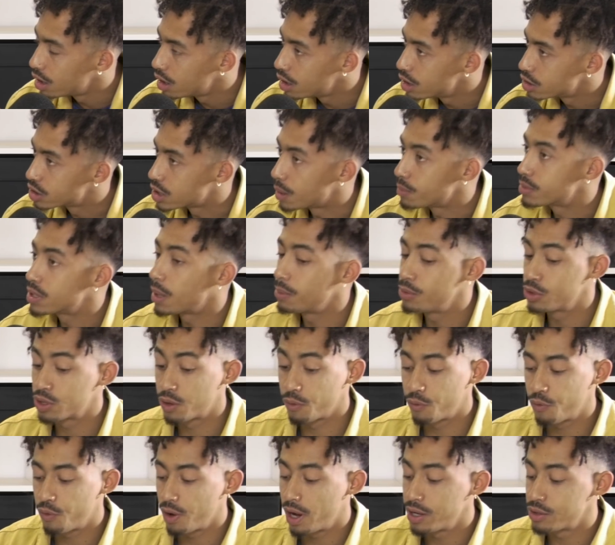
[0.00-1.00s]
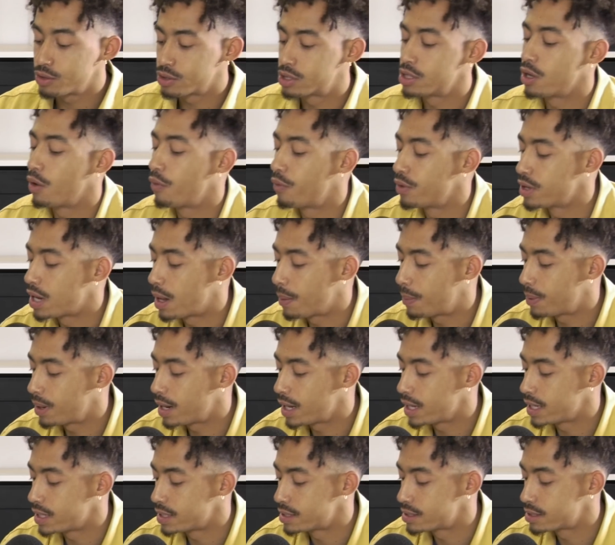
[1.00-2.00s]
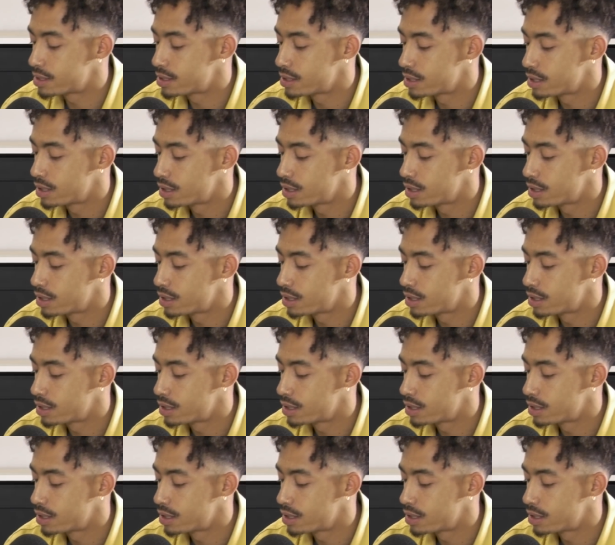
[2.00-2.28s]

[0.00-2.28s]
Sometimes you can find yourself in that place.